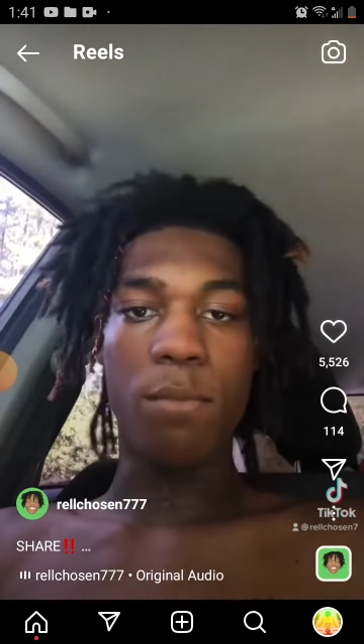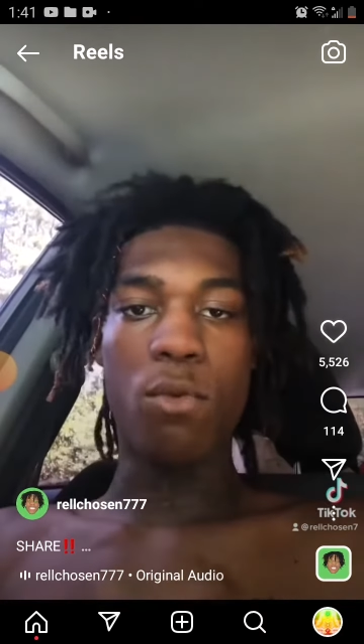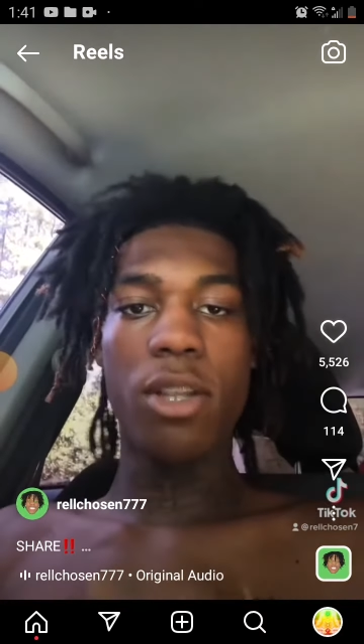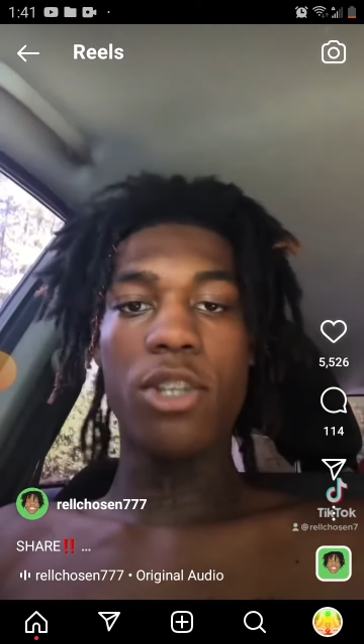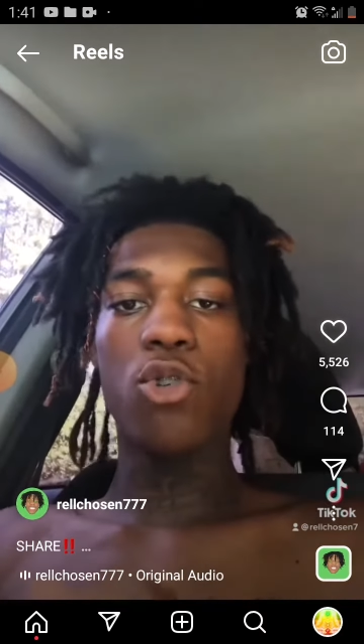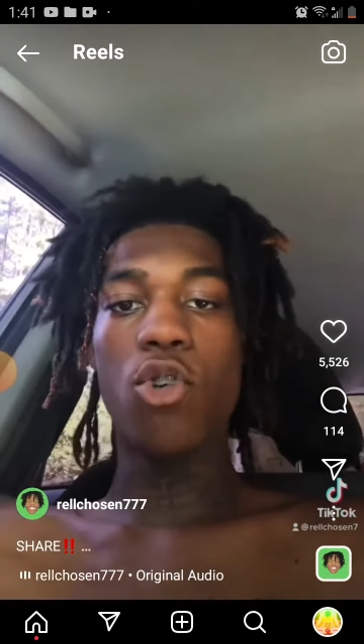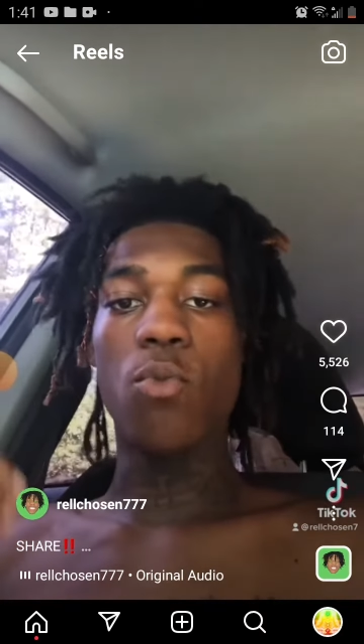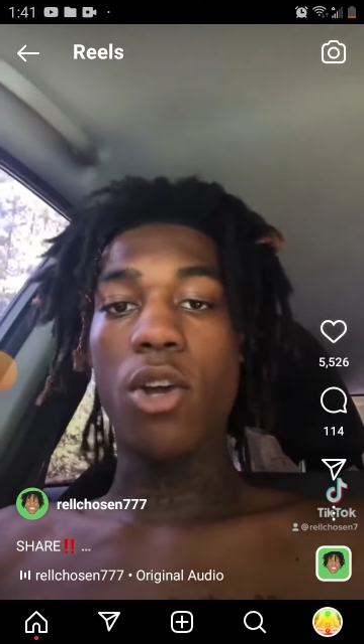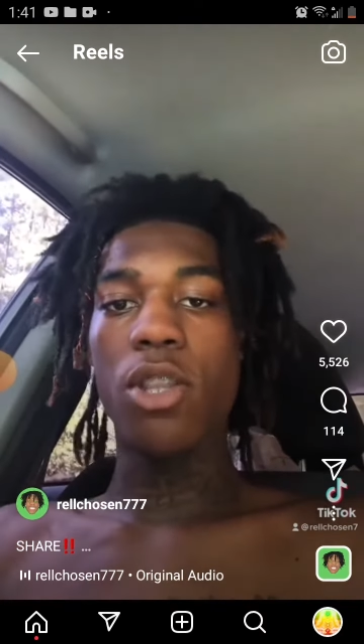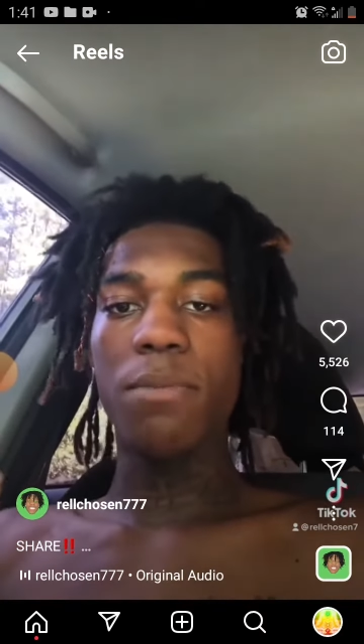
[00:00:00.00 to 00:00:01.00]
The more that you're
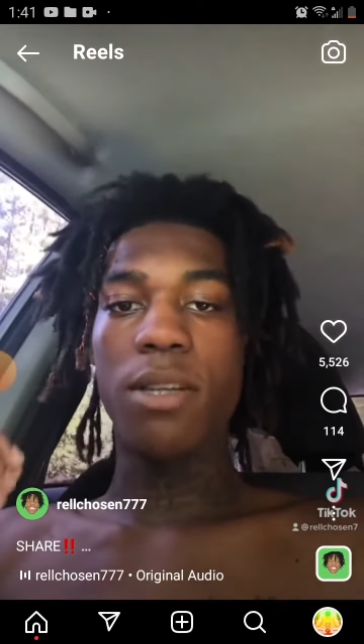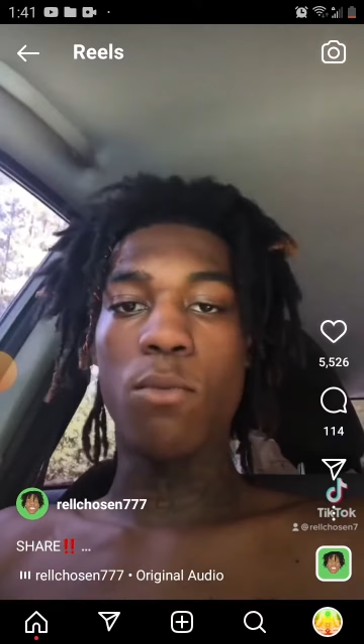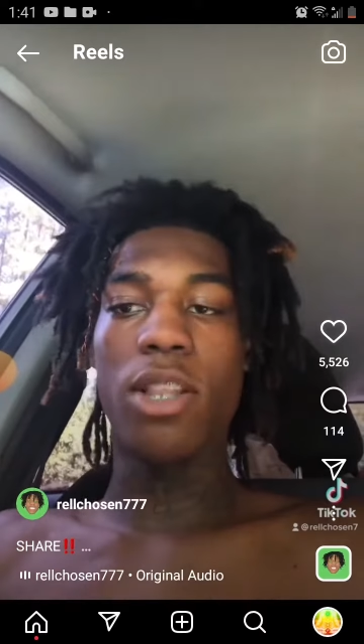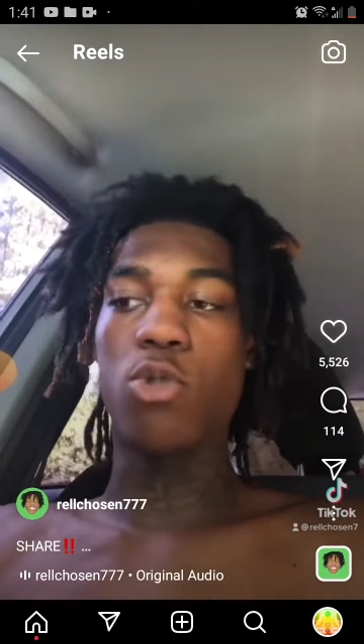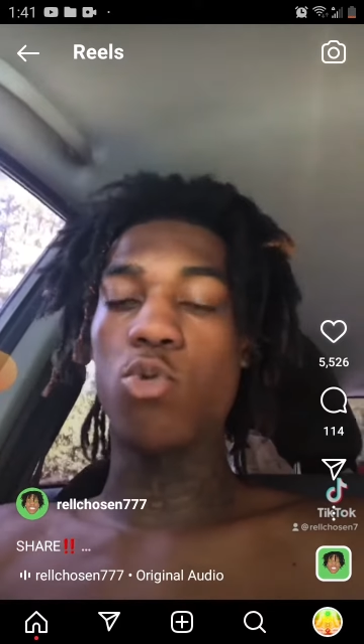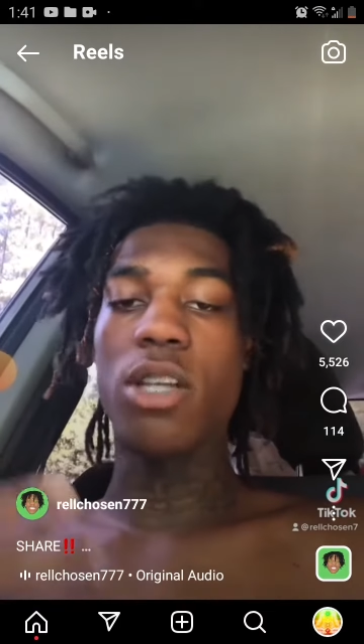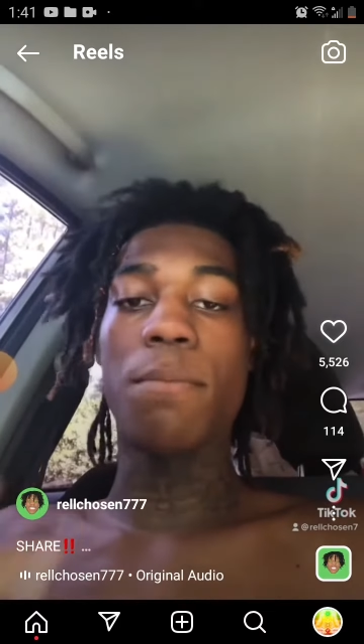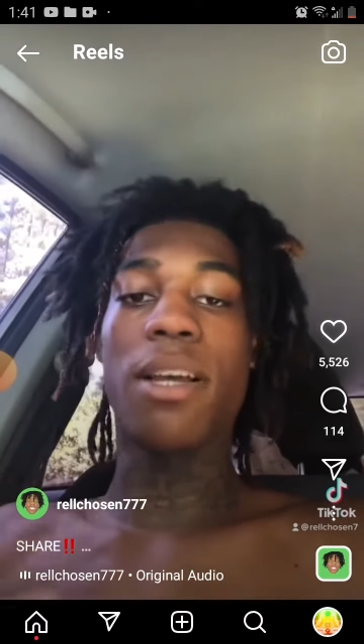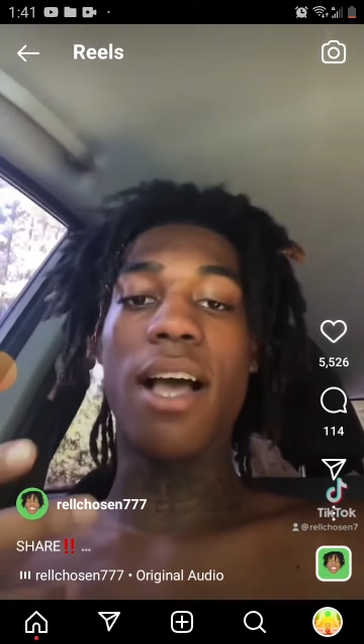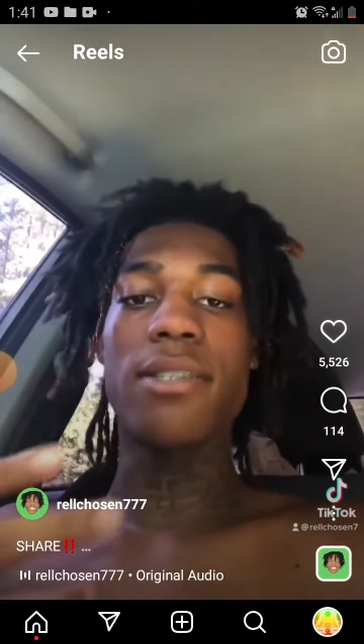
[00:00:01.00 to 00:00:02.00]
around them, is the more that you
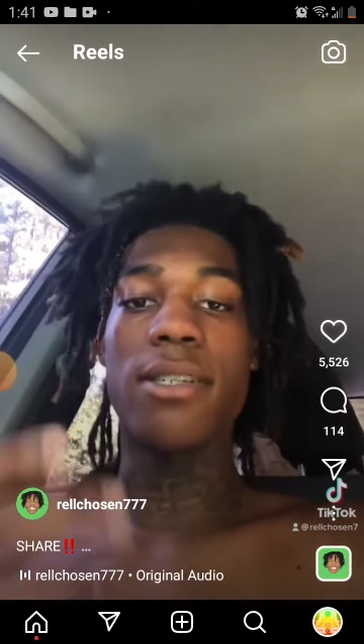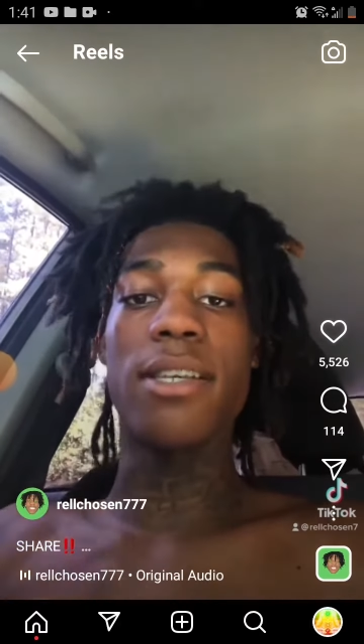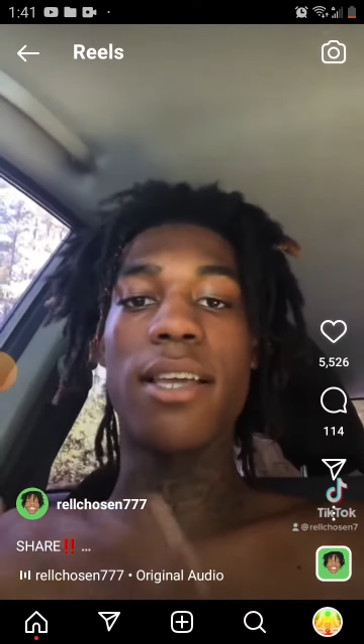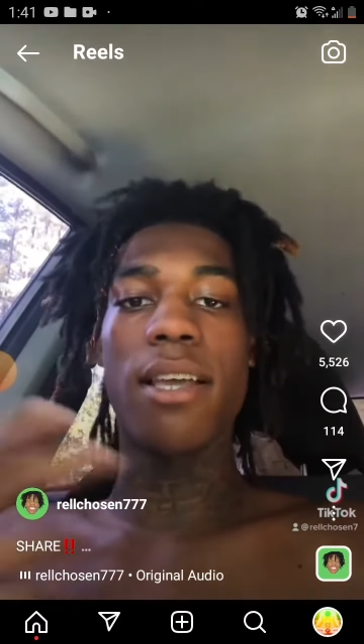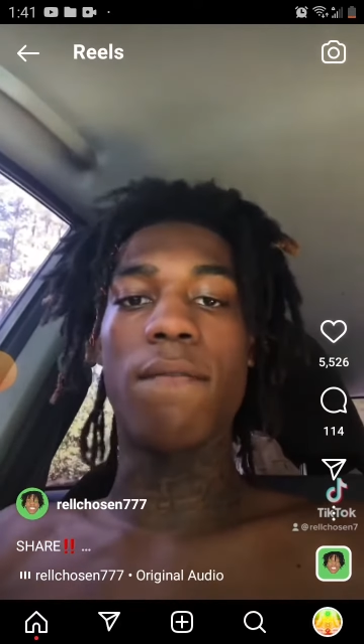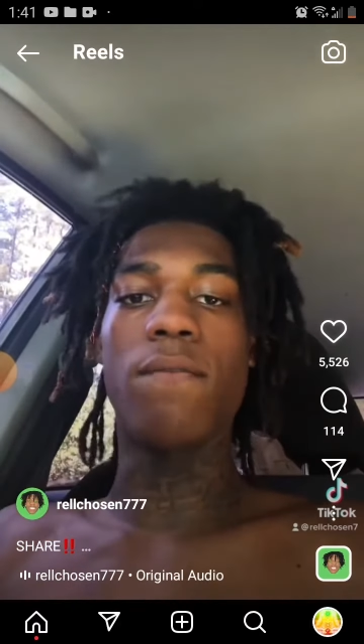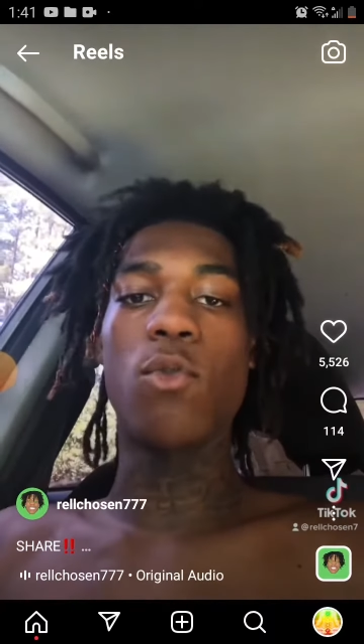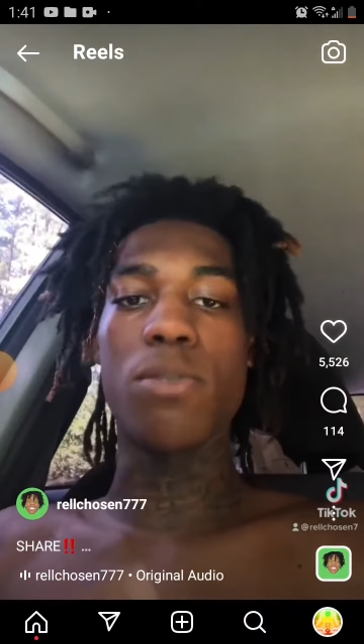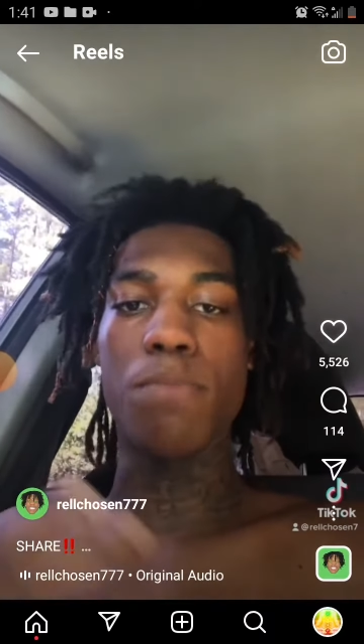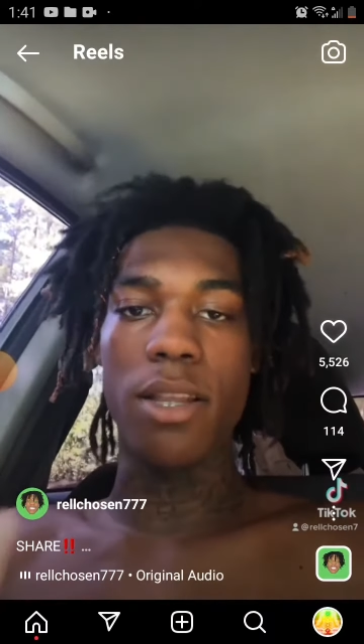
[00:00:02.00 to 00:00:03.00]
subconsciously get
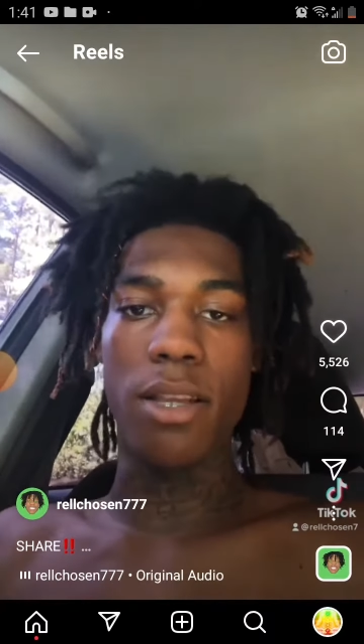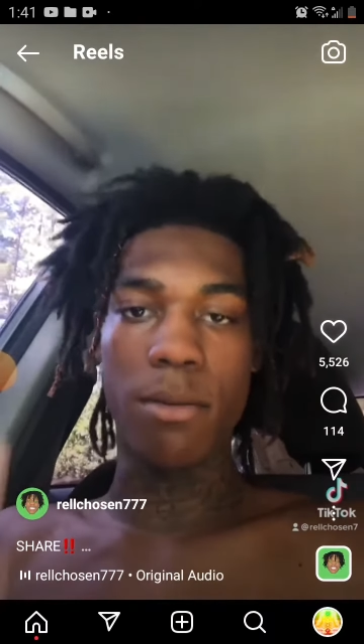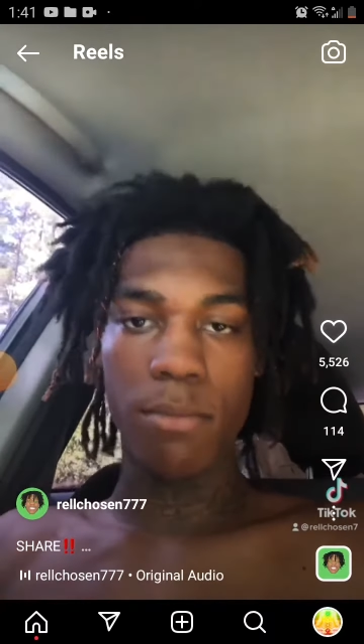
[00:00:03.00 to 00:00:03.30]
influenced by them.